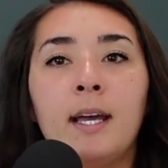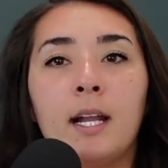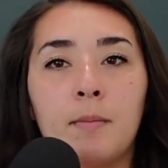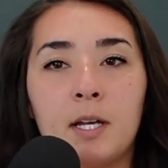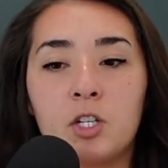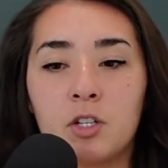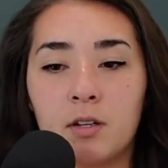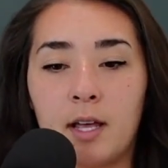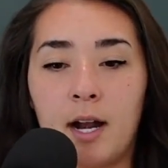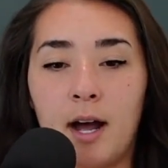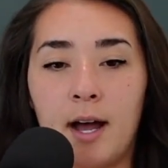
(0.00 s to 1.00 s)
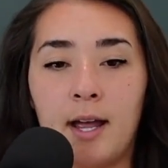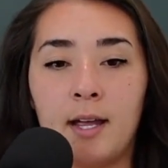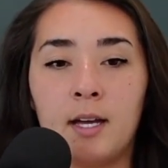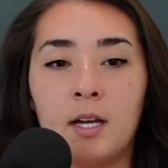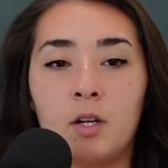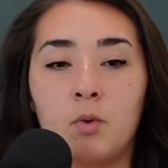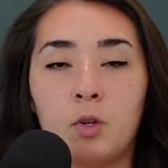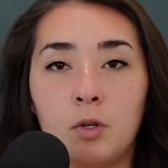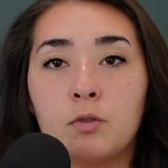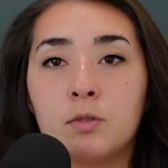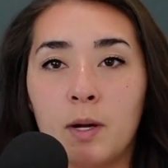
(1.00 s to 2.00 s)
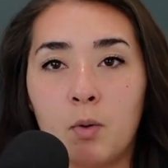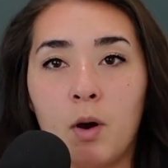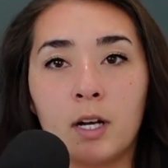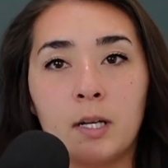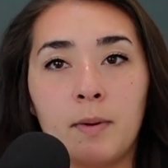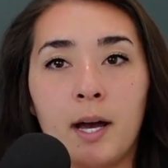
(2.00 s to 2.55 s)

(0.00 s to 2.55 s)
And I make sure that I use my walking